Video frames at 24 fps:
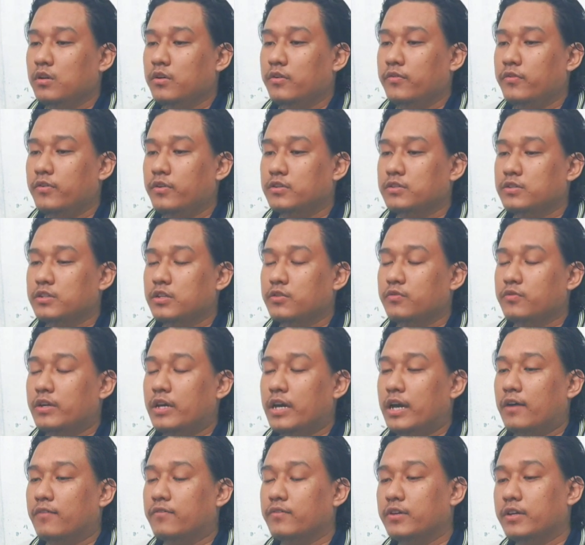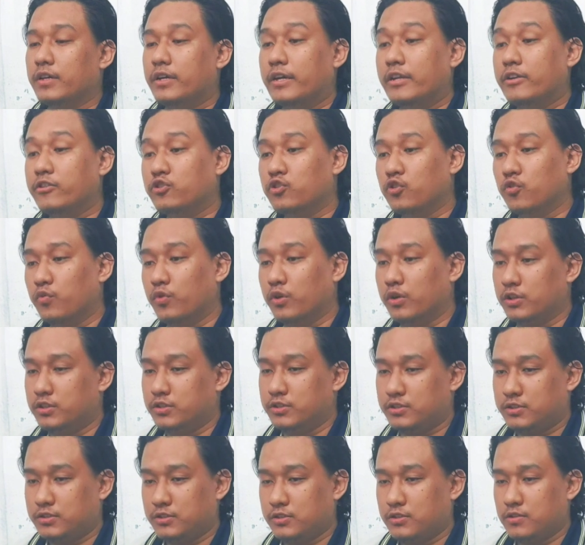firstly we have the
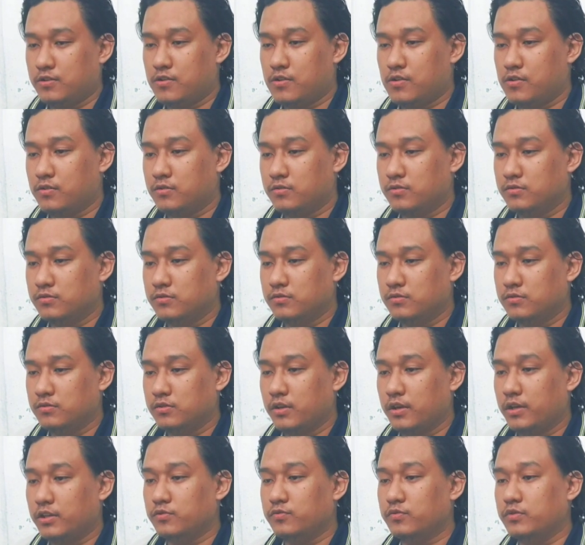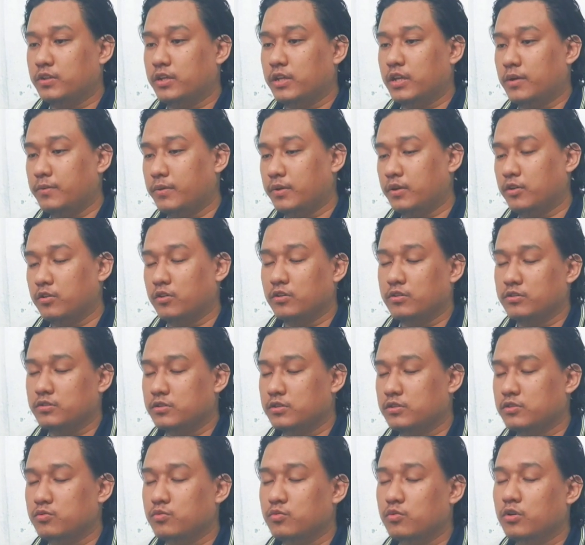introverts, as we came across
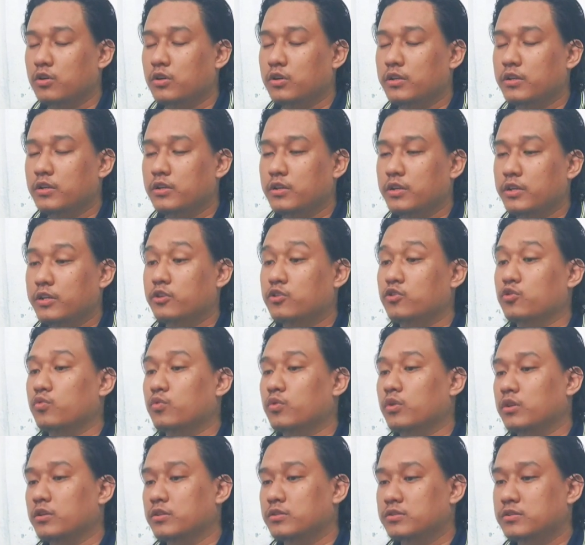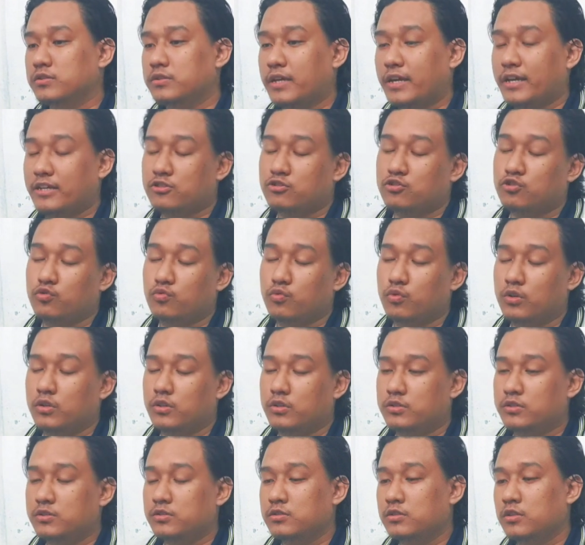this word, introverts,
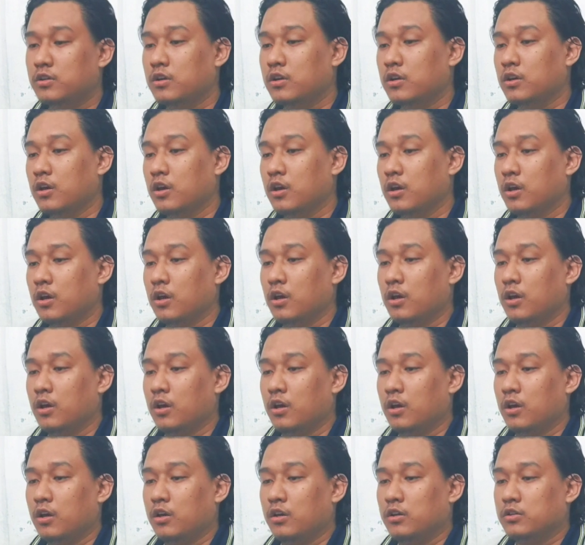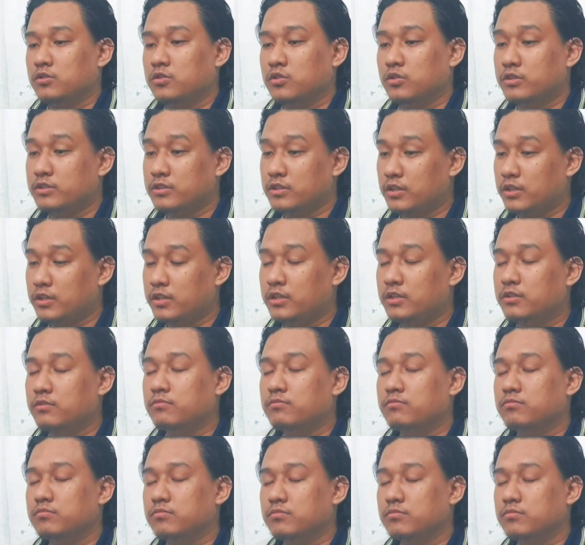extroverts. So these are the